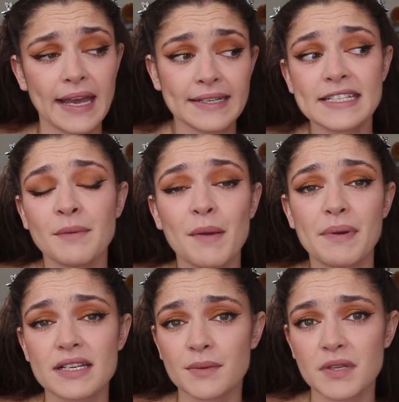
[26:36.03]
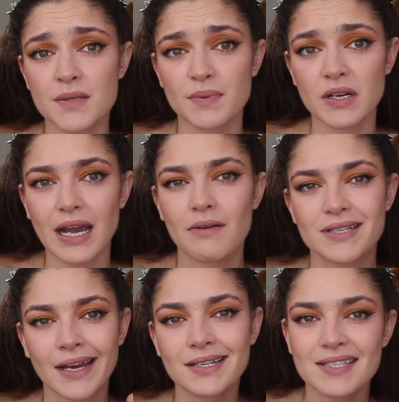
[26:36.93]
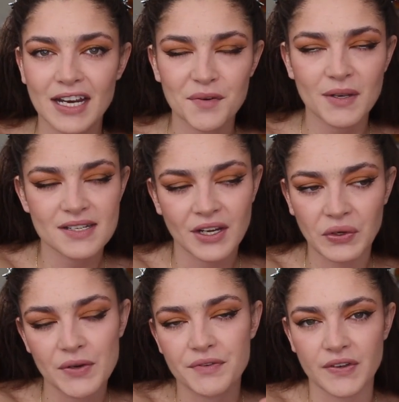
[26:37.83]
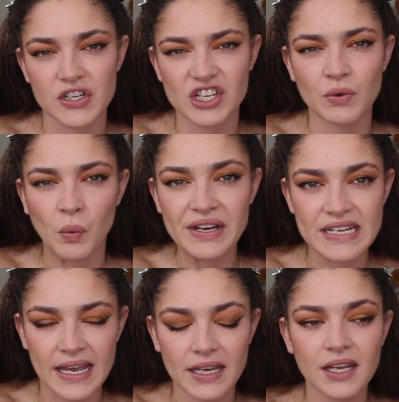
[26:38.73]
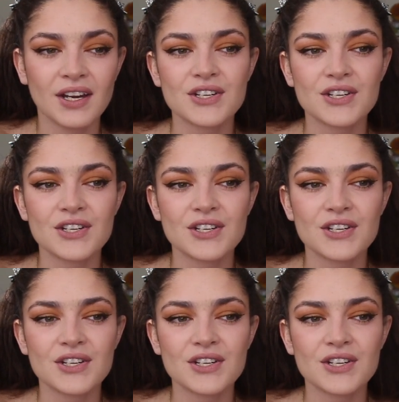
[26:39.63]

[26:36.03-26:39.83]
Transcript: Anytime I picked up this book, I was kind of scared because I knew I would finish it in one day.